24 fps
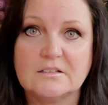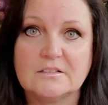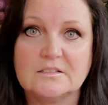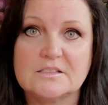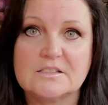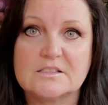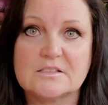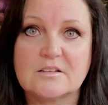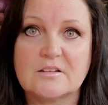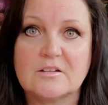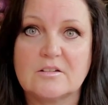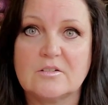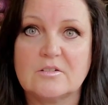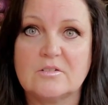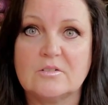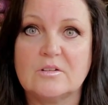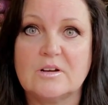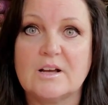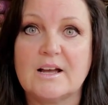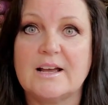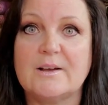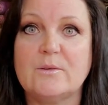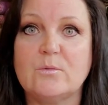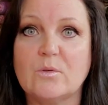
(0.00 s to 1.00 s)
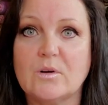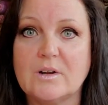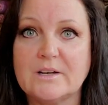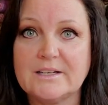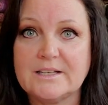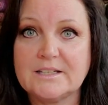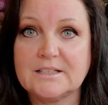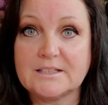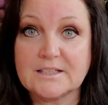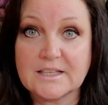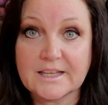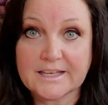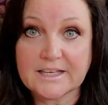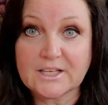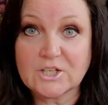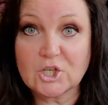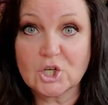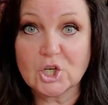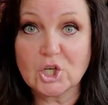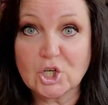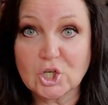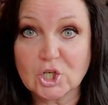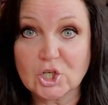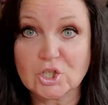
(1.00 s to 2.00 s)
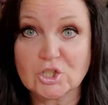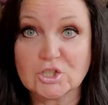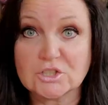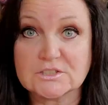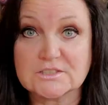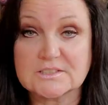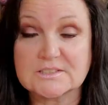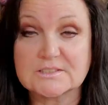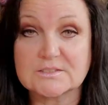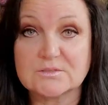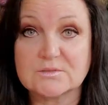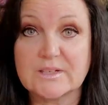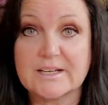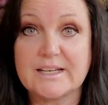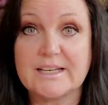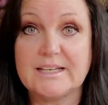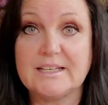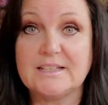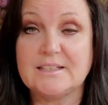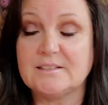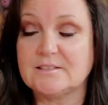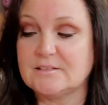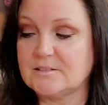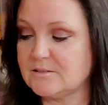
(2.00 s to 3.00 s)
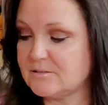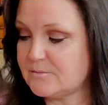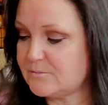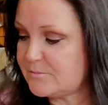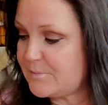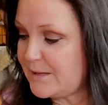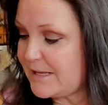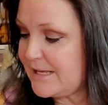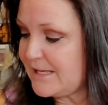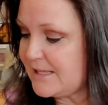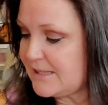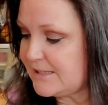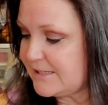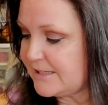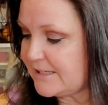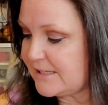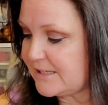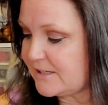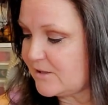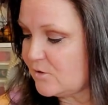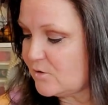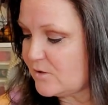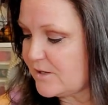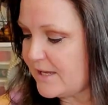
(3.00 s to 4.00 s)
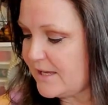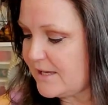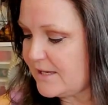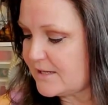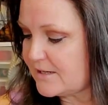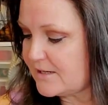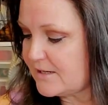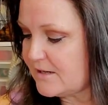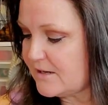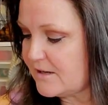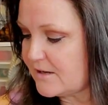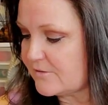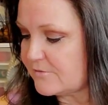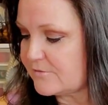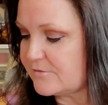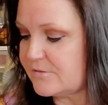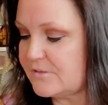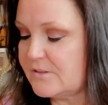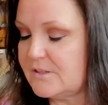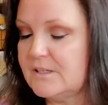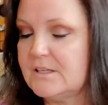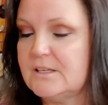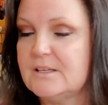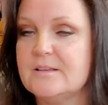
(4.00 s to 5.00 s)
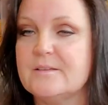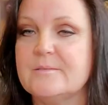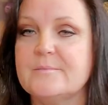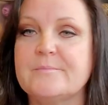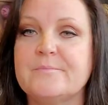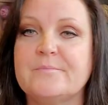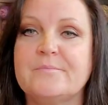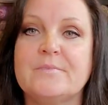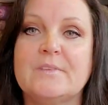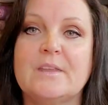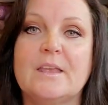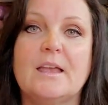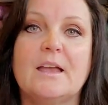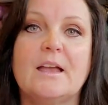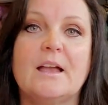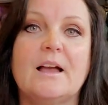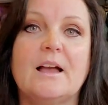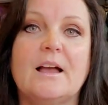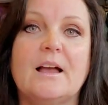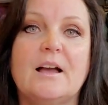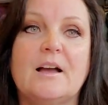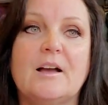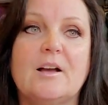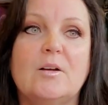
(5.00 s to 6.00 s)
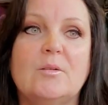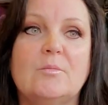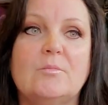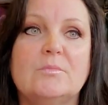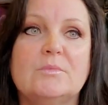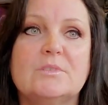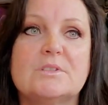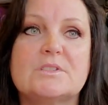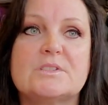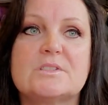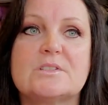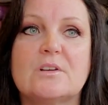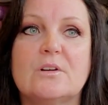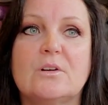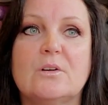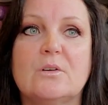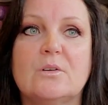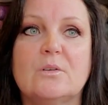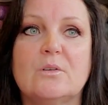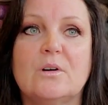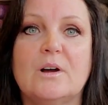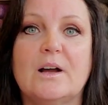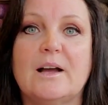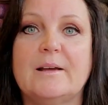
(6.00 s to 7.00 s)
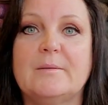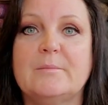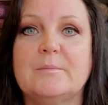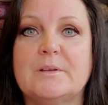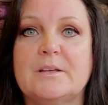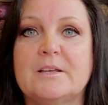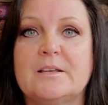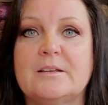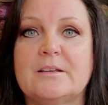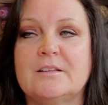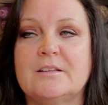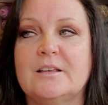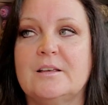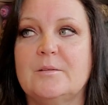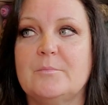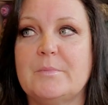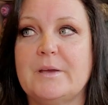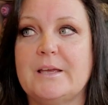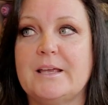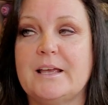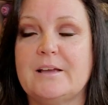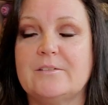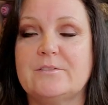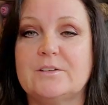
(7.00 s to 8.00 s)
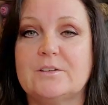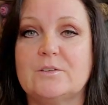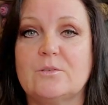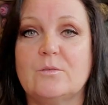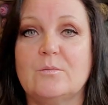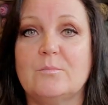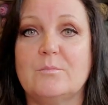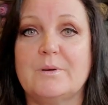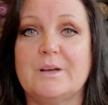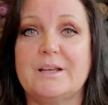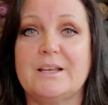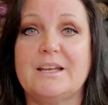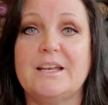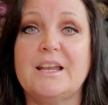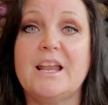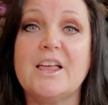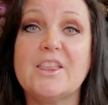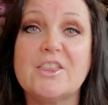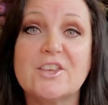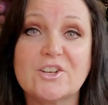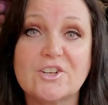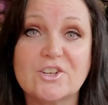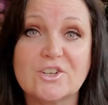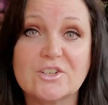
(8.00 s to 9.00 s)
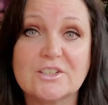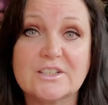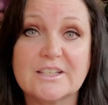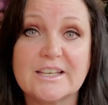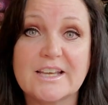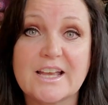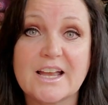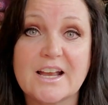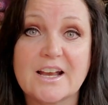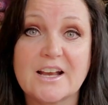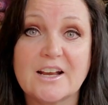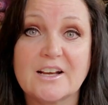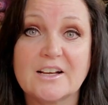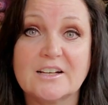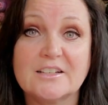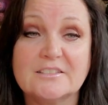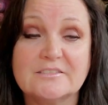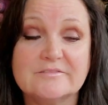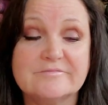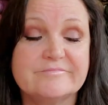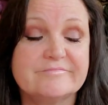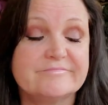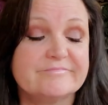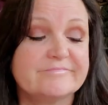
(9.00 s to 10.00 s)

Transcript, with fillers: So I wanted like curls, right? Bailey, okay, enough. Um, so I'm, I might have to go buy another curling iron.